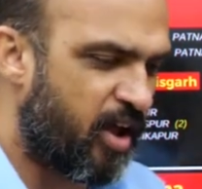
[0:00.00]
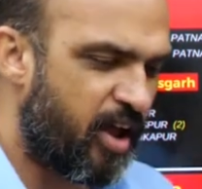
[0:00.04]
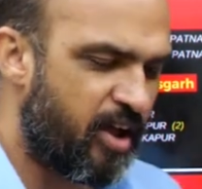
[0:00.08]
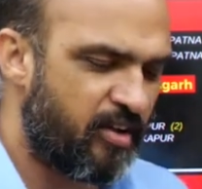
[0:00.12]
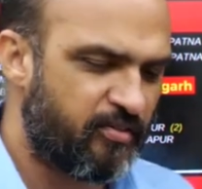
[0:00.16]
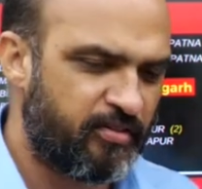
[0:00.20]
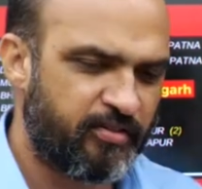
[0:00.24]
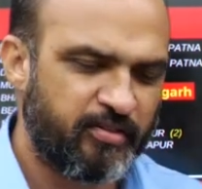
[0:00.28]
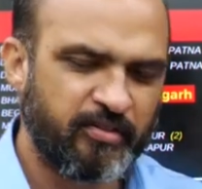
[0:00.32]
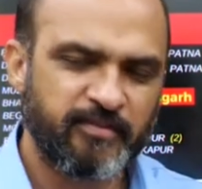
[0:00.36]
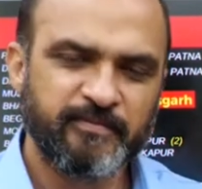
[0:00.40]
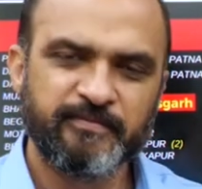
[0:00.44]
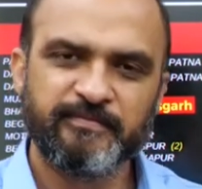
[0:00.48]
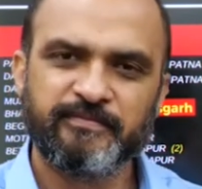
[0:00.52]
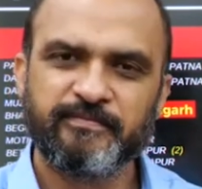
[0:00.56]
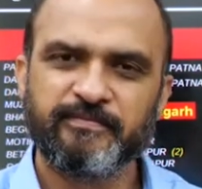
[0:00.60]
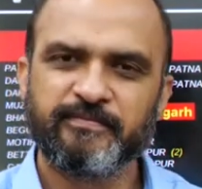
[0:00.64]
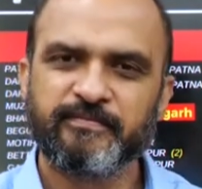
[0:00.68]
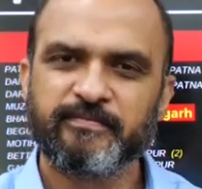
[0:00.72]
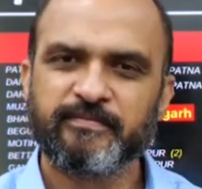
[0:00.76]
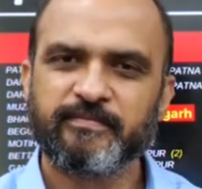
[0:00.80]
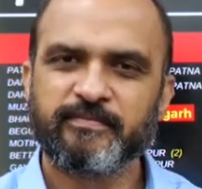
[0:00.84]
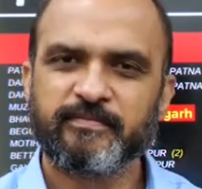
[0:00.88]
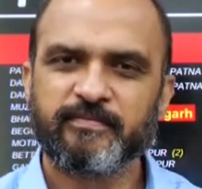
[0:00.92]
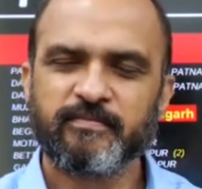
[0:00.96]
have
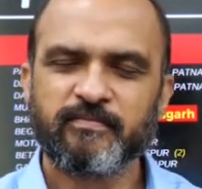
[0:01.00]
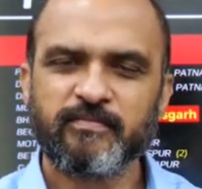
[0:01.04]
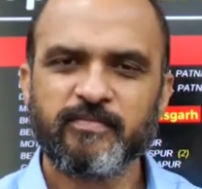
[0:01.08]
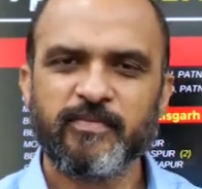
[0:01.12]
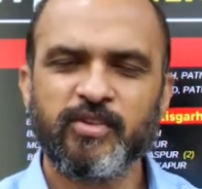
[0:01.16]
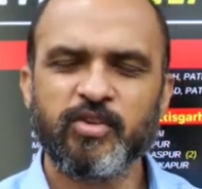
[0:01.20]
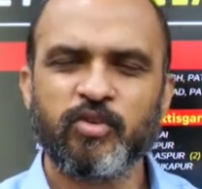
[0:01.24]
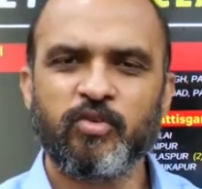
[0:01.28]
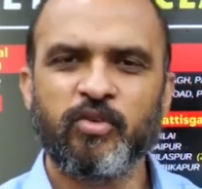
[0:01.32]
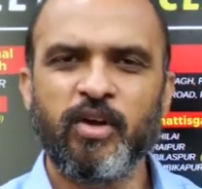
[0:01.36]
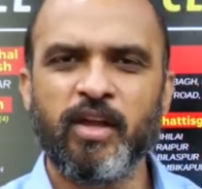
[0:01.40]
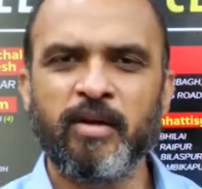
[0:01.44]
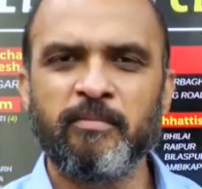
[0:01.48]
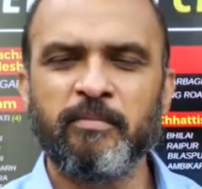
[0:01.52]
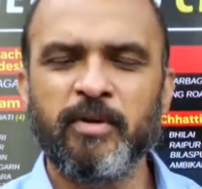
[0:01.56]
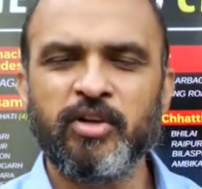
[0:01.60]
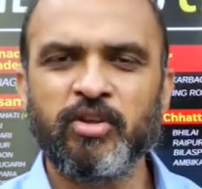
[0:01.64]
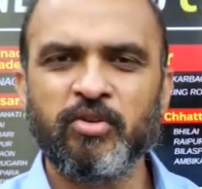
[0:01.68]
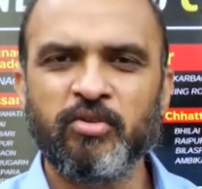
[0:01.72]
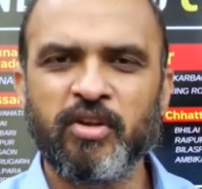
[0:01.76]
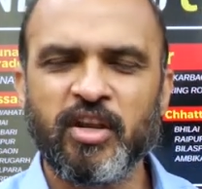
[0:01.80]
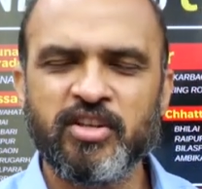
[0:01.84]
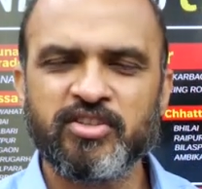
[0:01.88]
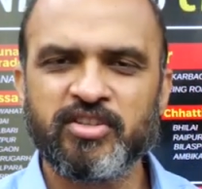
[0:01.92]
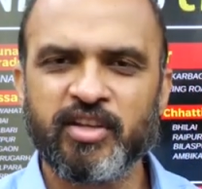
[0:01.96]

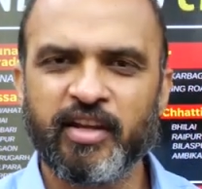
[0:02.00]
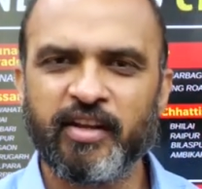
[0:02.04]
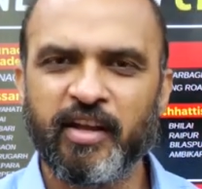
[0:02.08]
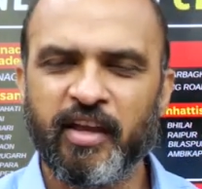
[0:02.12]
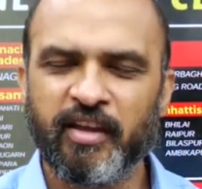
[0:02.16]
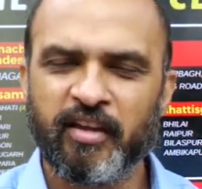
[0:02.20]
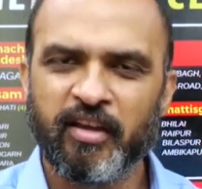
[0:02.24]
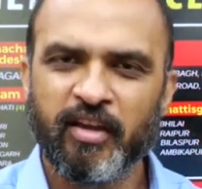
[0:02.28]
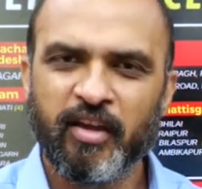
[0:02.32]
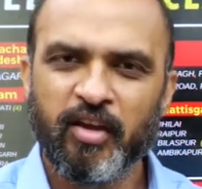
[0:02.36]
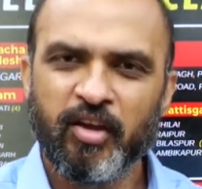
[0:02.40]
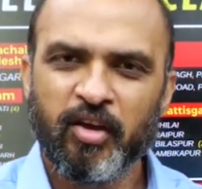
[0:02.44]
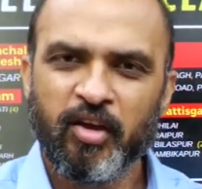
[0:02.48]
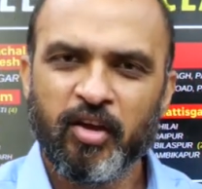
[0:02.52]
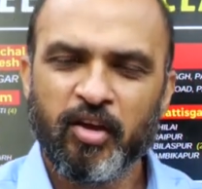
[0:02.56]
Coimbatore and Chennai.